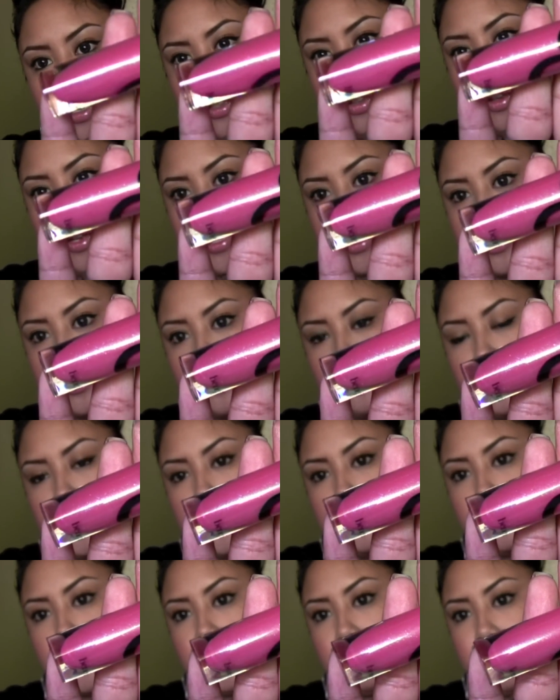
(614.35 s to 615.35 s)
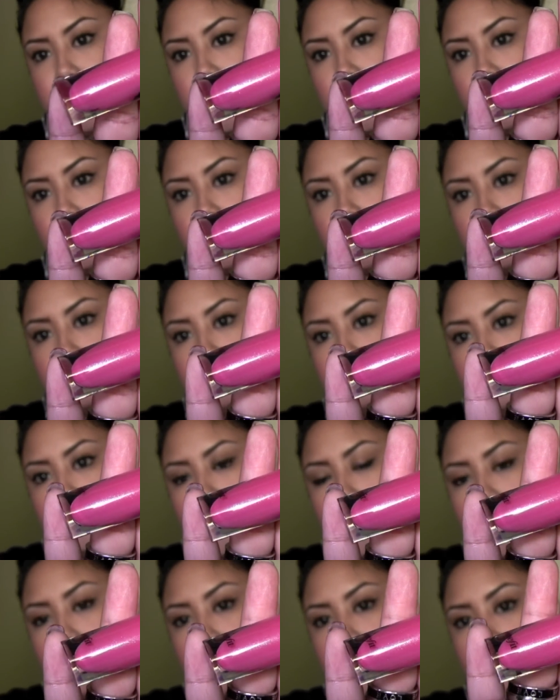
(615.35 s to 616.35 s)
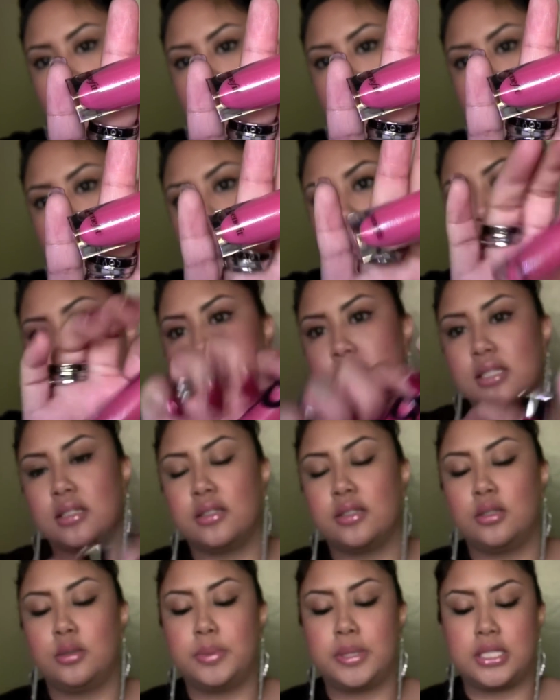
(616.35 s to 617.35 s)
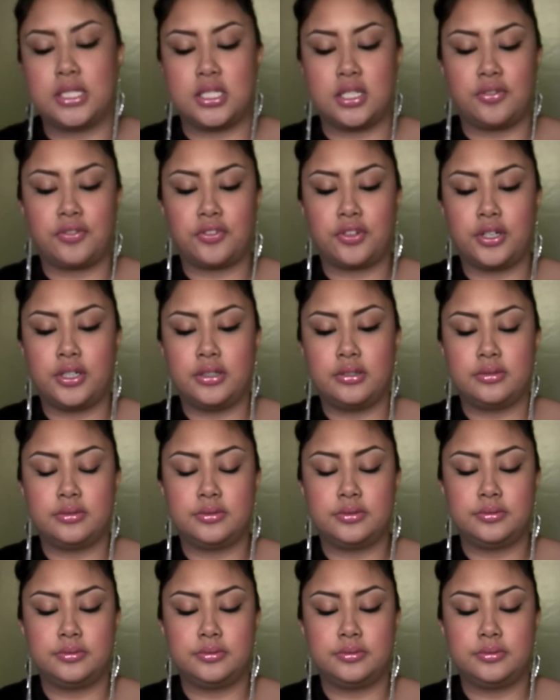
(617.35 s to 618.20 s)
You guys know me and my pink. But this pink is a little bit different.